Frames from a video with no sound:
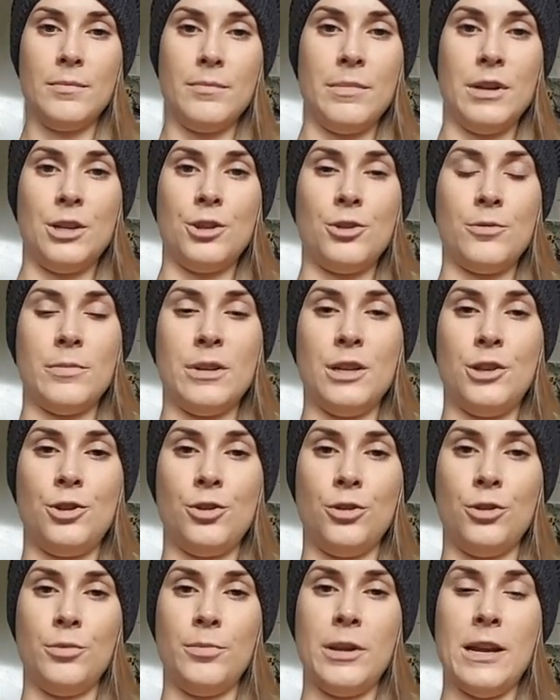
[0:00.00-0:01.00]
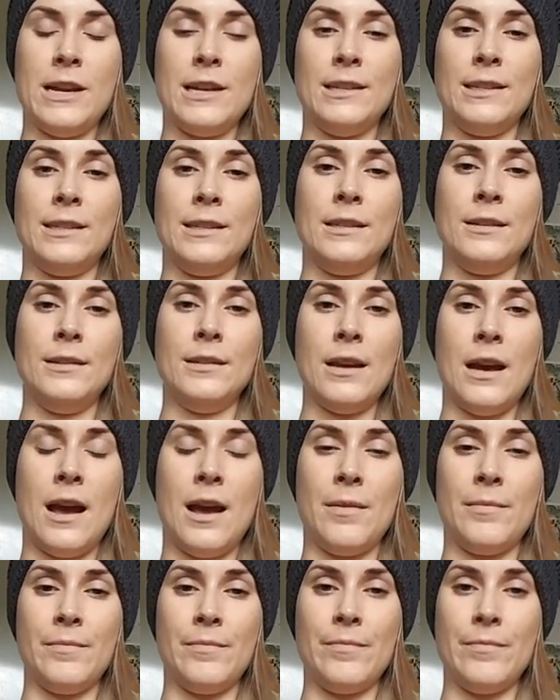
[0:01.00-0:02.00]
Make sure my shoulder blade is
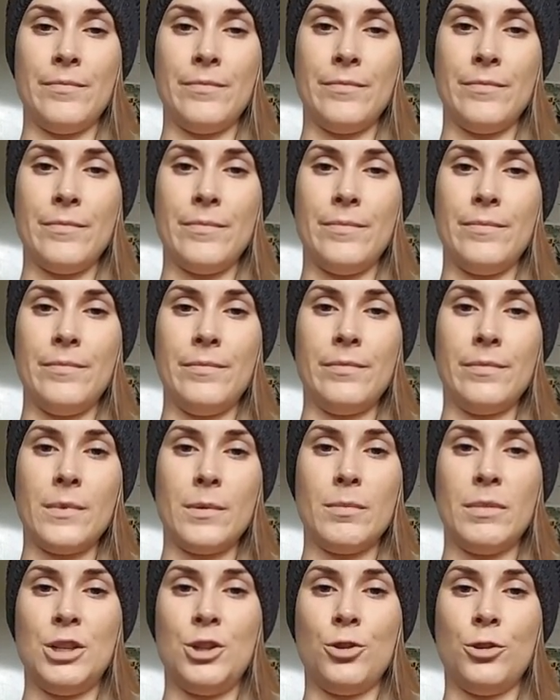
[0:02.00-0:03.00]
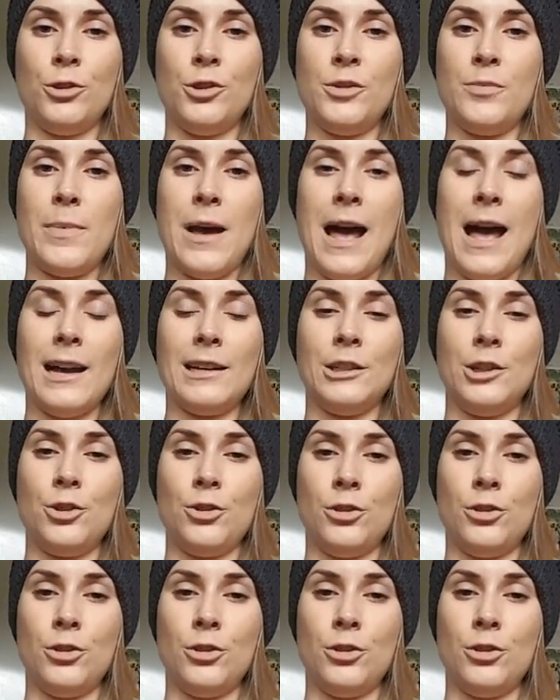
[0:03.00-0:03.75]
my shoulder's back and